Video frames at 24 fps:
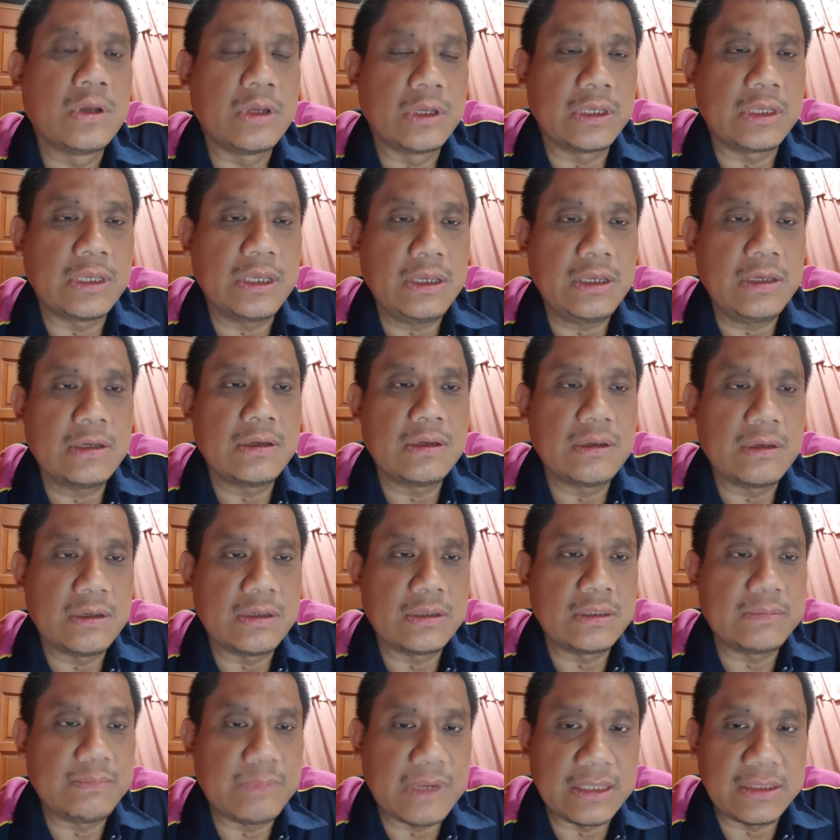Okay,
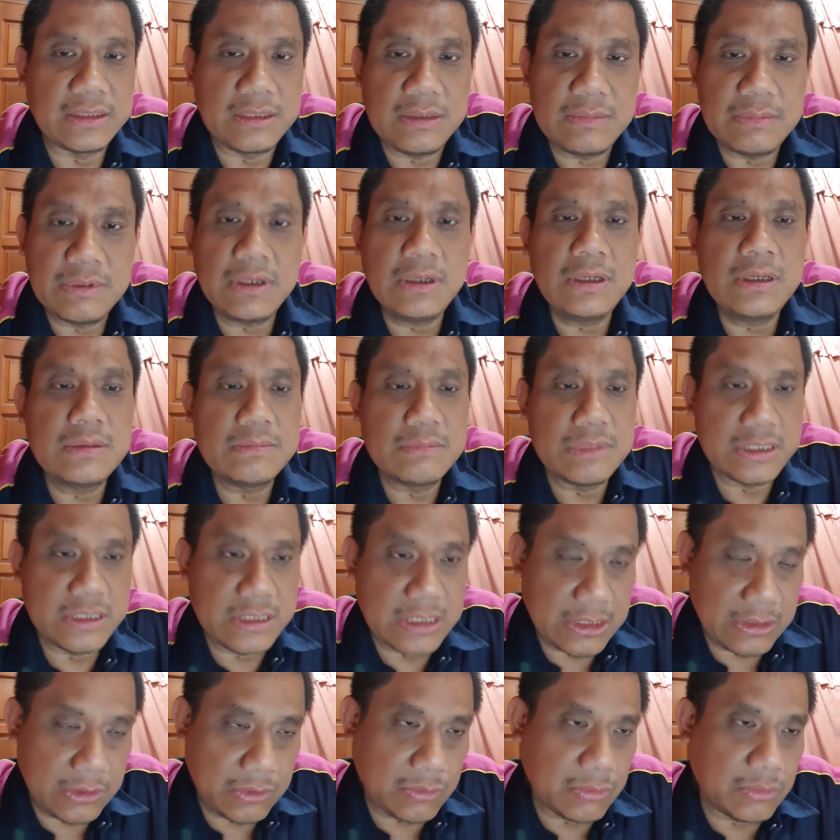Parti
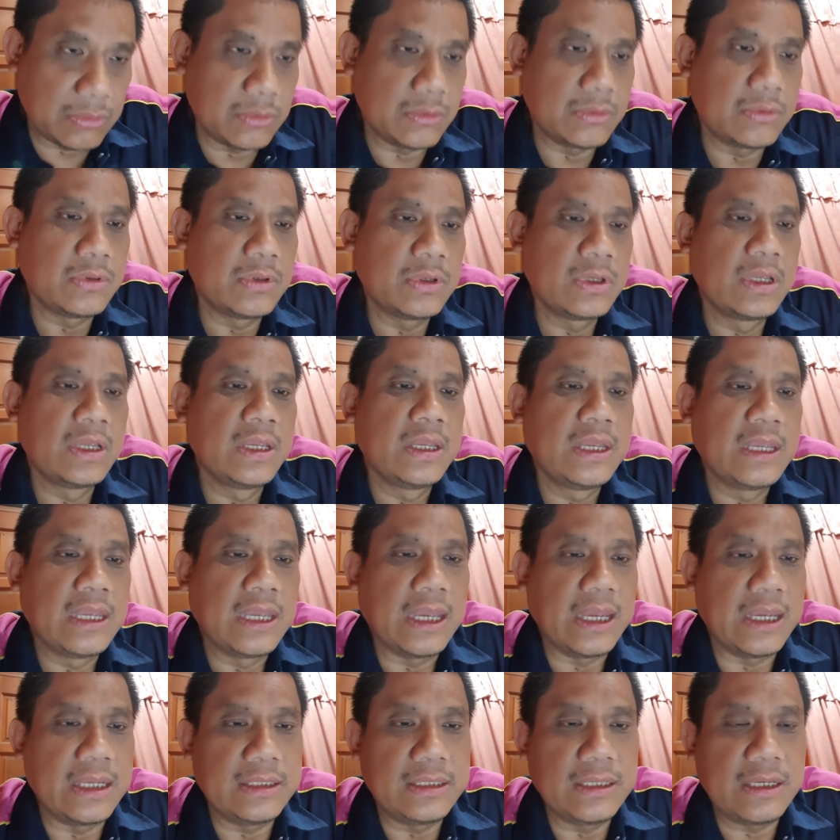Bersatu.
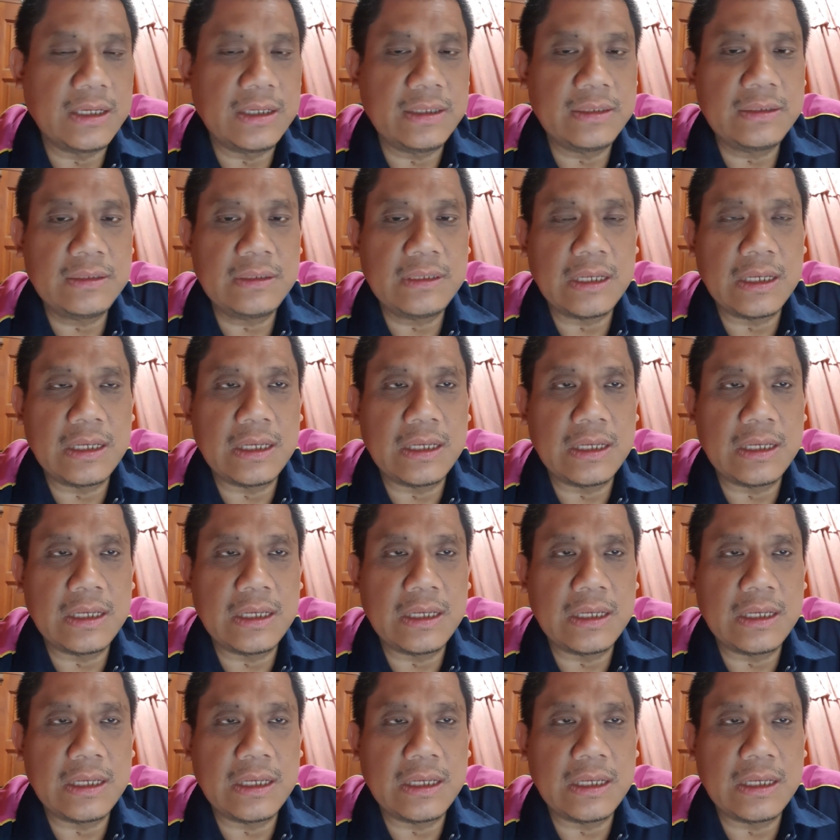And then